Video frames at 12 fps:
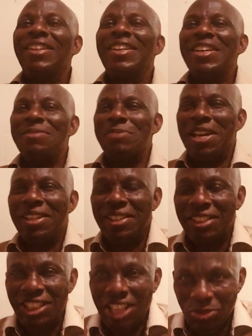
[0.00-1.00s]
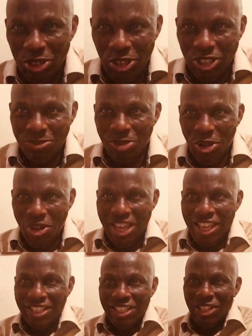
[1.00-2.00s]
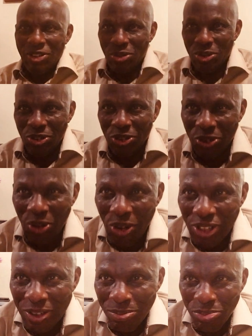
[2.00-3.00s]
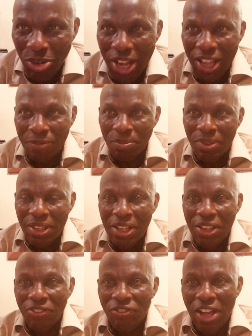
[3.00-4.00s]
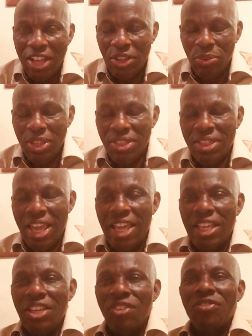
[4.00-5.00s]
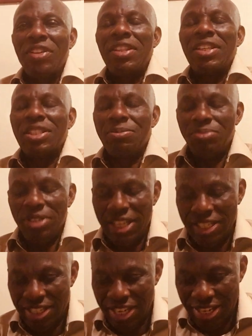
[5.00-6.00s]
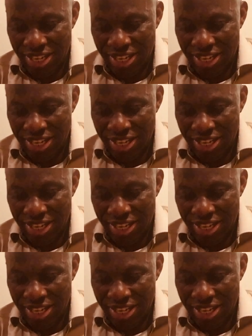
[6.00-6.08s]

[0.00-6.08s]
Amen. Shall we just bow our heads and look to the Lord in prayer? Father, we thank you for this blessed